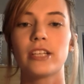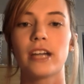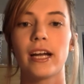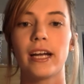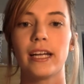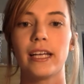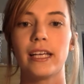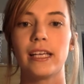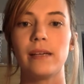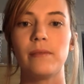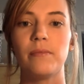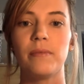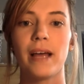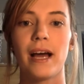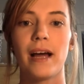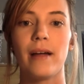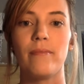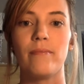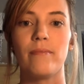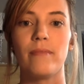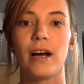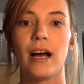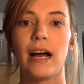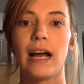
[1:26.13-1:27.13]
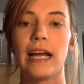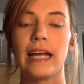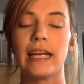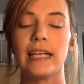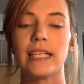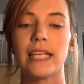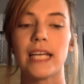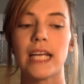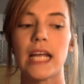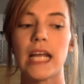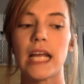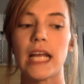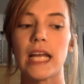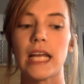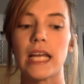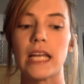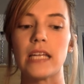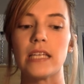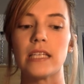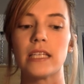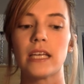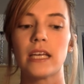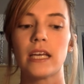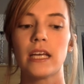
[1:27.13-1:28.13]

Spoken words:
try to keep that in mind, and